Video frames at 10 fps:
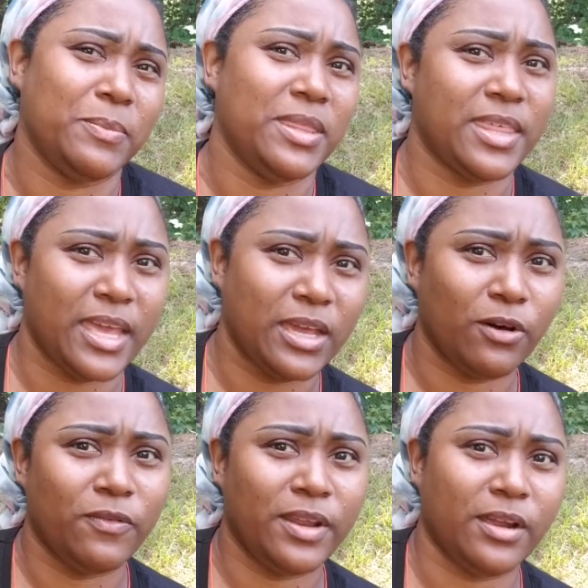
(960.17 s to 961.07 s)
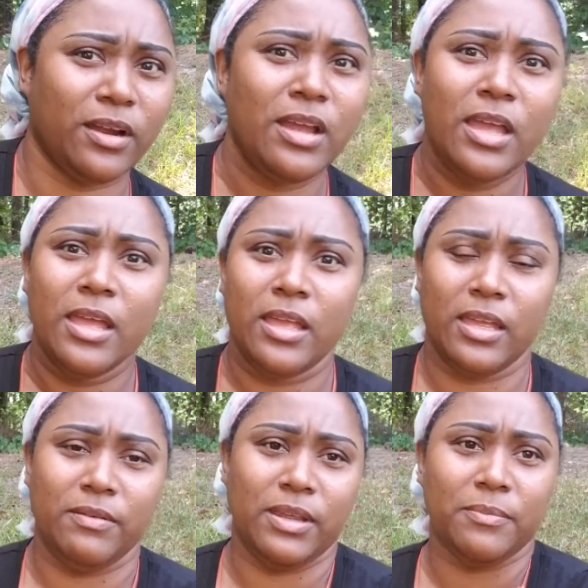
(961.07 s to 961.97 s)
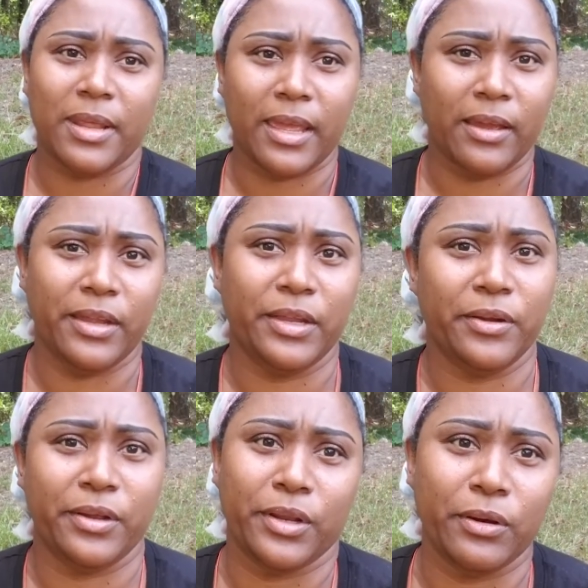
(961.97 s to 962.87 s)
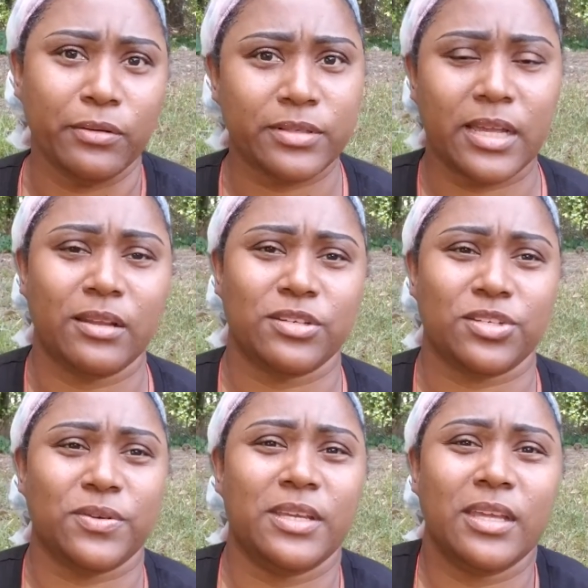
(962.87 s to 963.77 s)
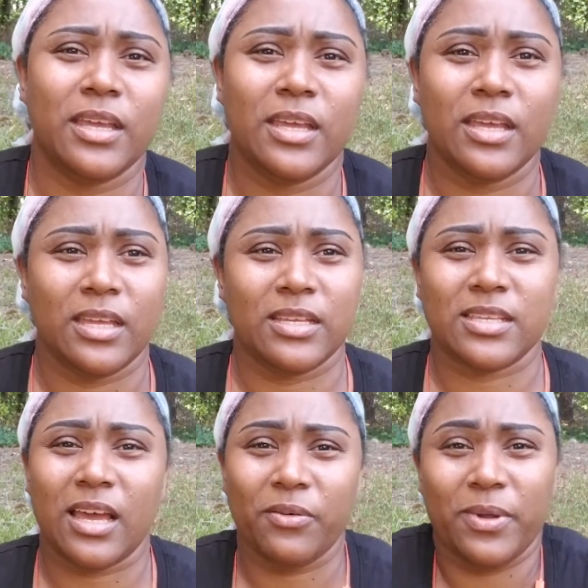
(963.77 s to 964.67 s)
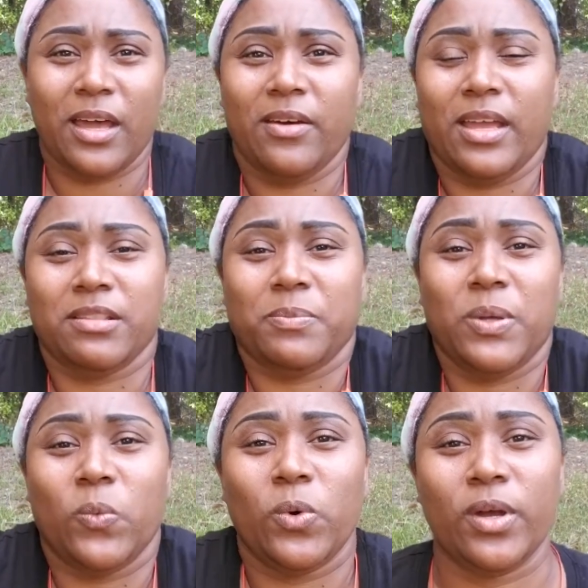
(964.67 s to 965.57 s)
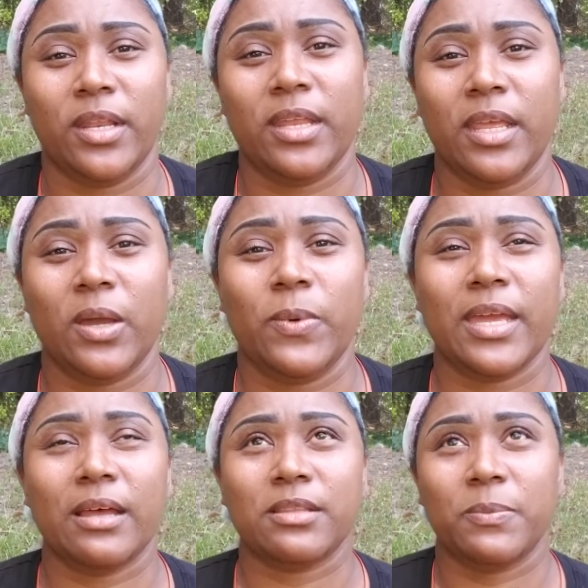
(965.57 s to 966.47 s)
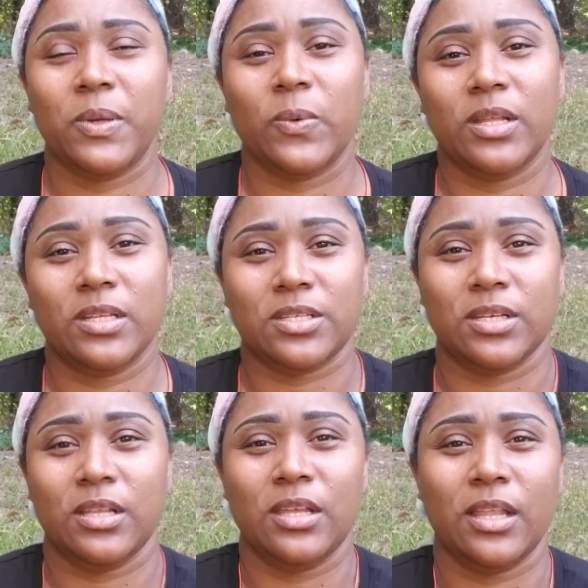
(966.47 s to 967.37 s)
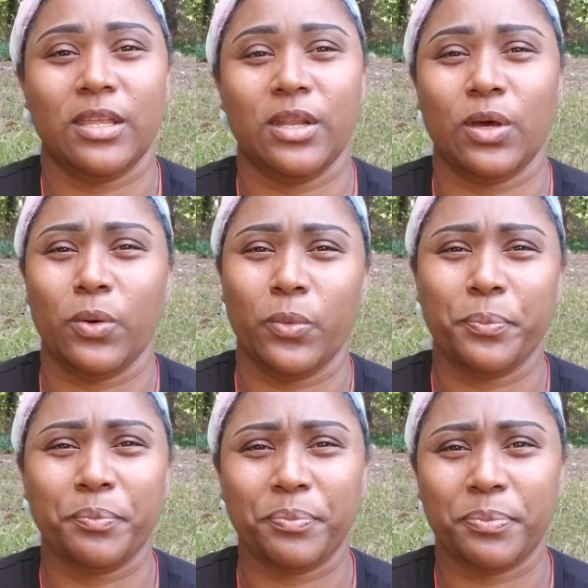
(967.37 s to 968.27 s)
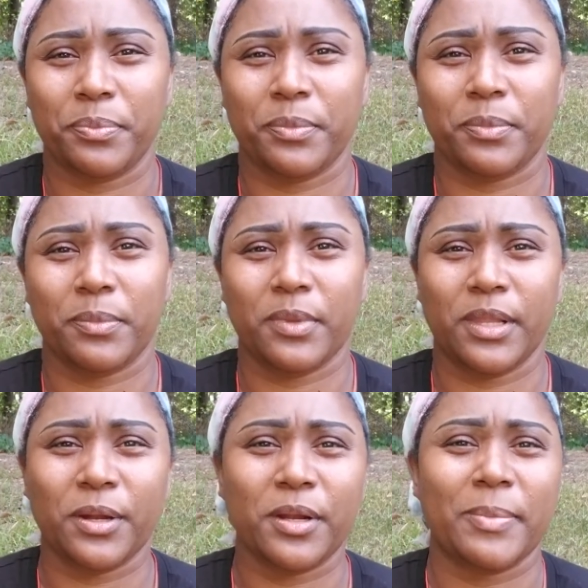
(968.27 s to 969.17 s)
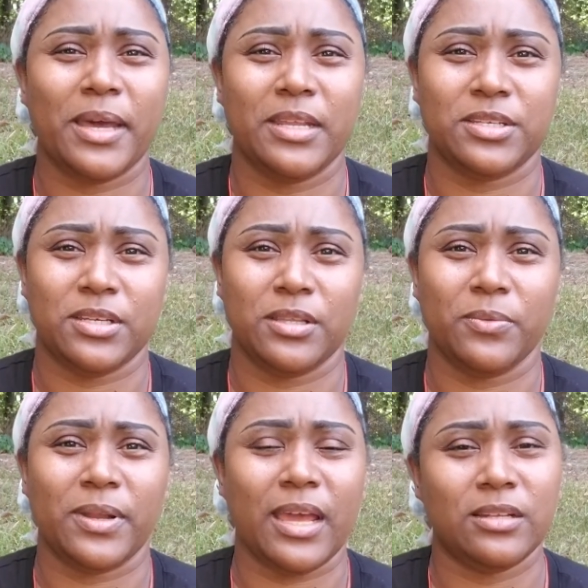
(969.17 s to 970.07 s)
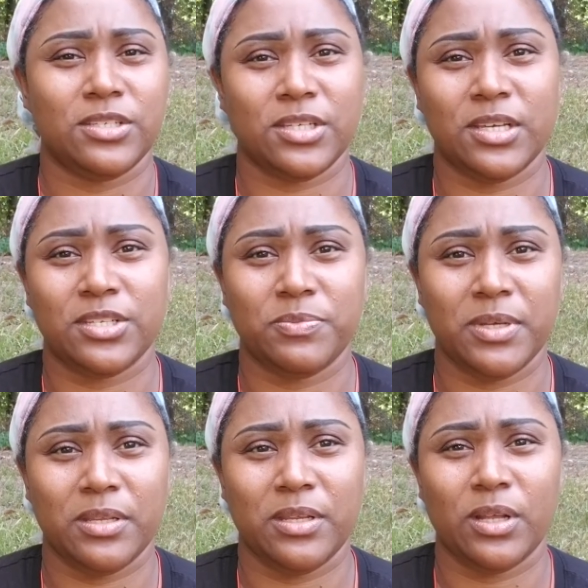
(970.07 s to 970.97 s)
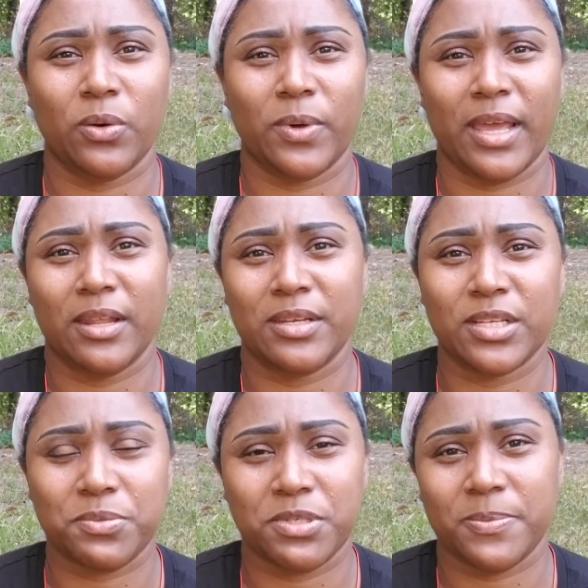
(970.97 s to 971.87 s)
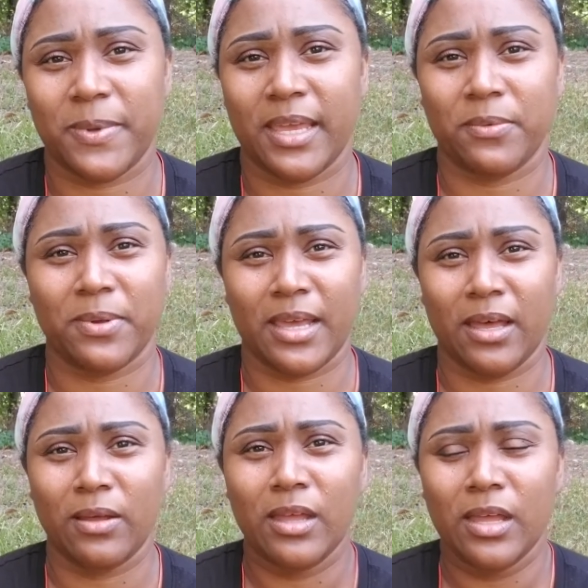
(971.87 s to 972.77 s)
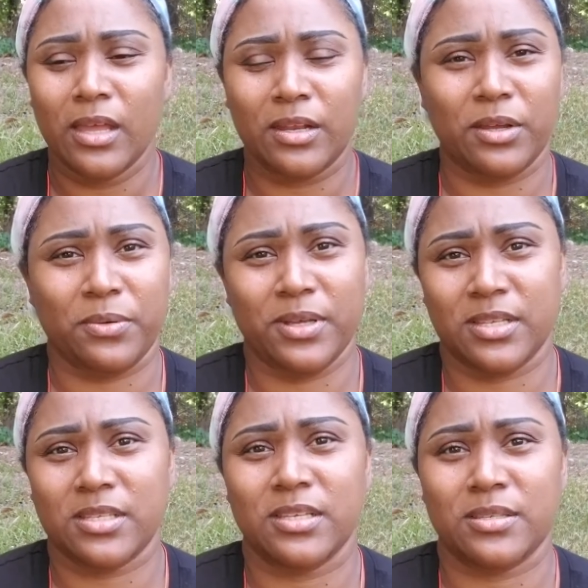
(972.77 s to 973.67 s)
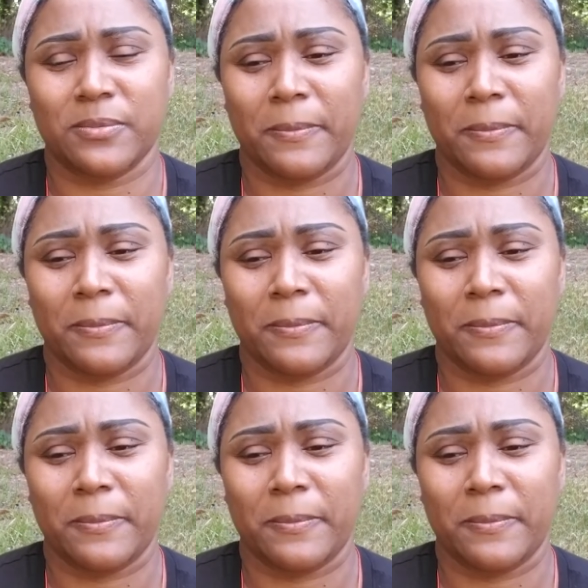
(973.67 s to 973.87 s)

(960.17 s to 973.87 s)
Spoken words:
and they over there and them down here and those down the street. It's all, we all have to be one, and we have to be willing to, you know, learn about each other without judgment, you know, without disrespect, without the criticism,